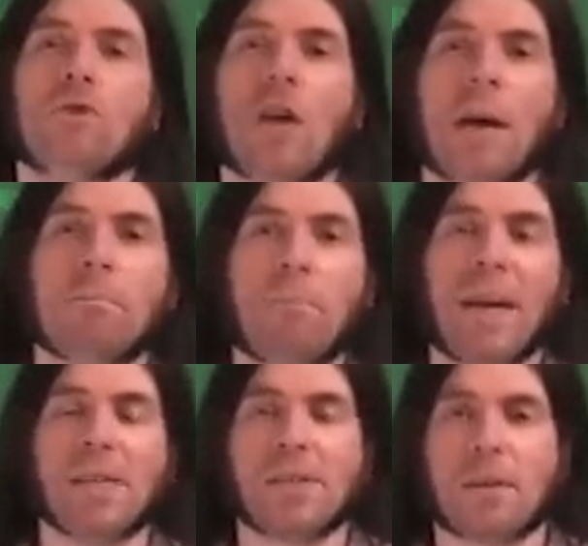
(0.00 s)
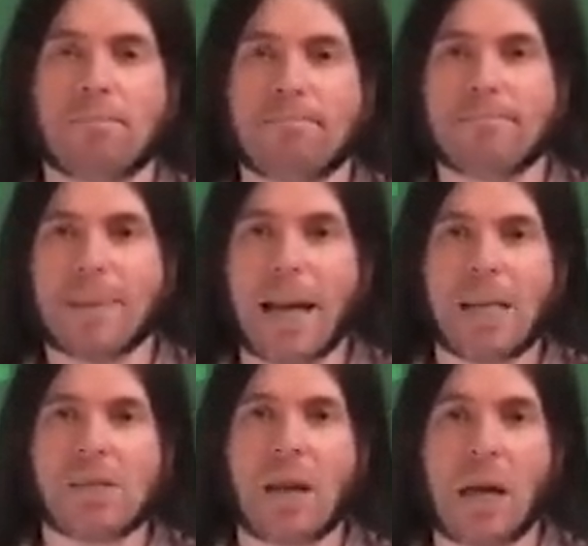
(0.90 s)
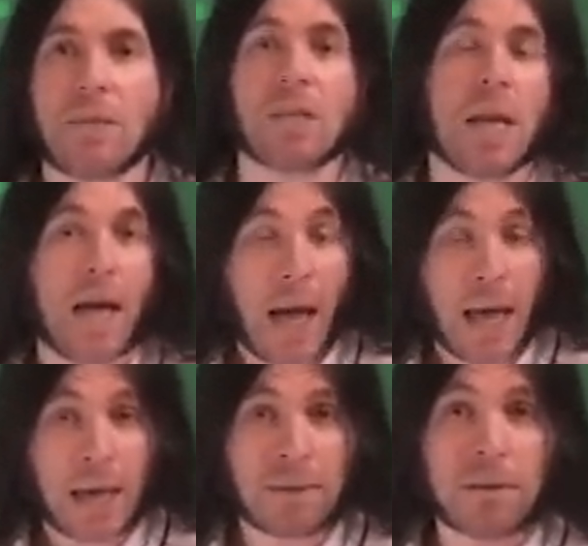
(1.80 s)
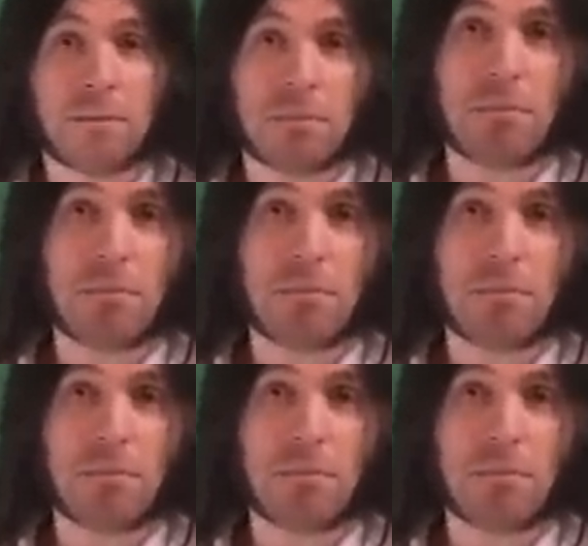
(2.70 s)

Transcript: germ-based ice caves, and